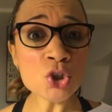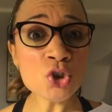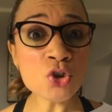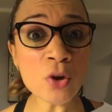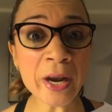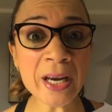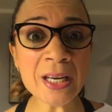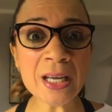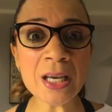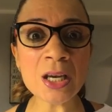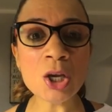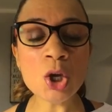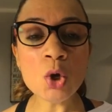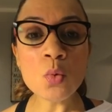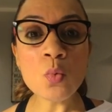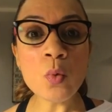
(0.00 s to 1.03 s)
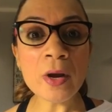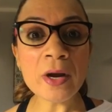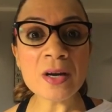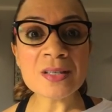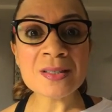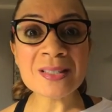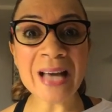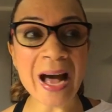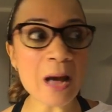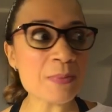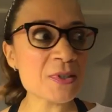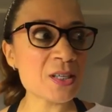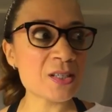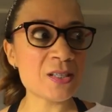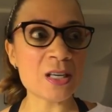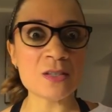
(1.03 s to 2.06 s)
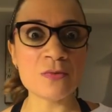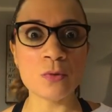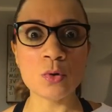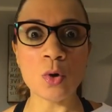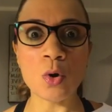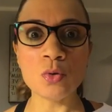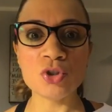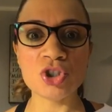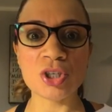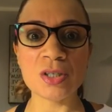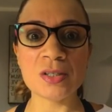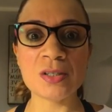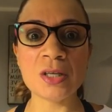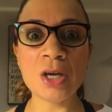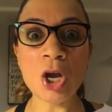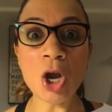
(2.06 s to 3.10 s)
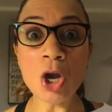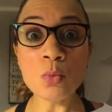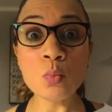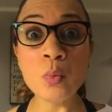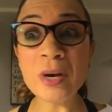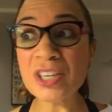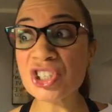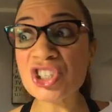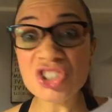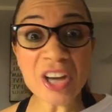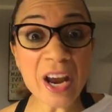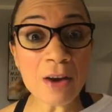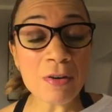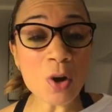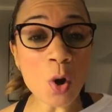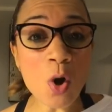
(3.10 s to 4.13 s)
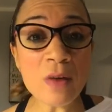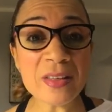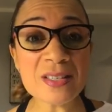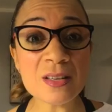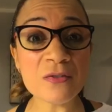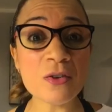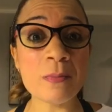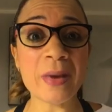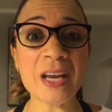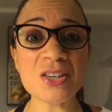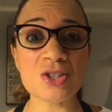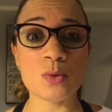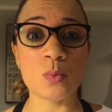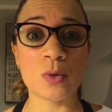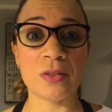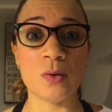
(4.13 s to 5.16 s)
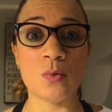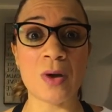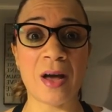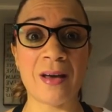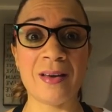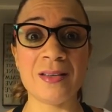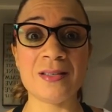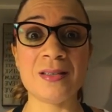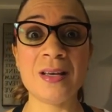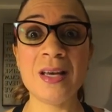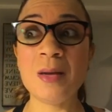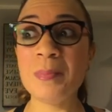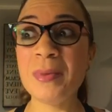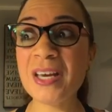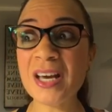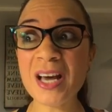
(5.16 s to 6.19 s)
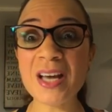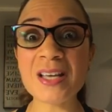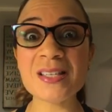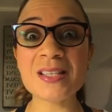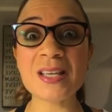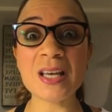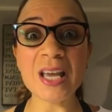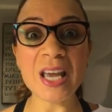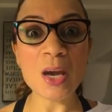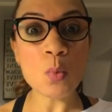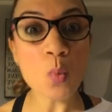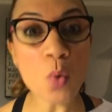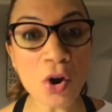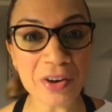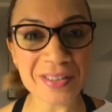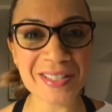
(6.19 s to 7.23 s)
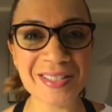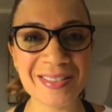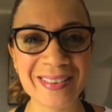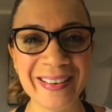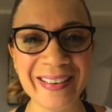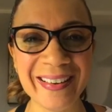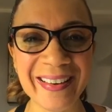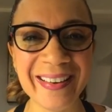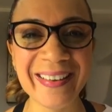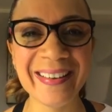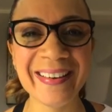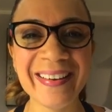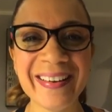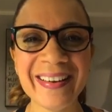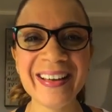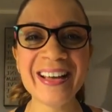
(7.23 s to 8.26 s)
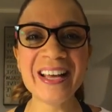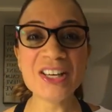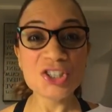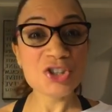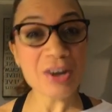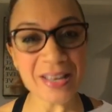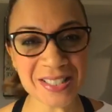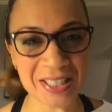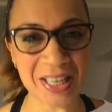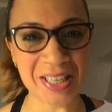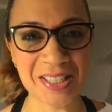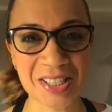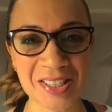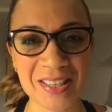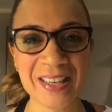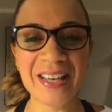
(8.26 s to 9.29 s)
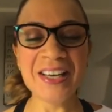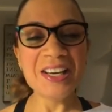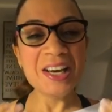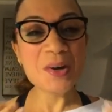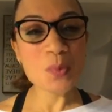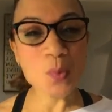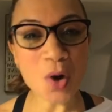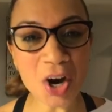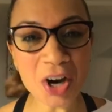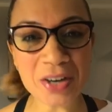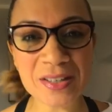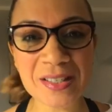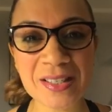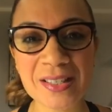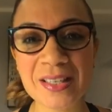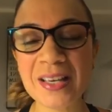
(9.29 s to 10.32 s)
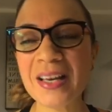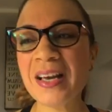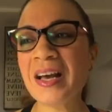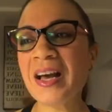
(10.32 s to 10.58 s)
training where top successful coaches, we're sharing all this information with you guys because it works. Trust us, it works.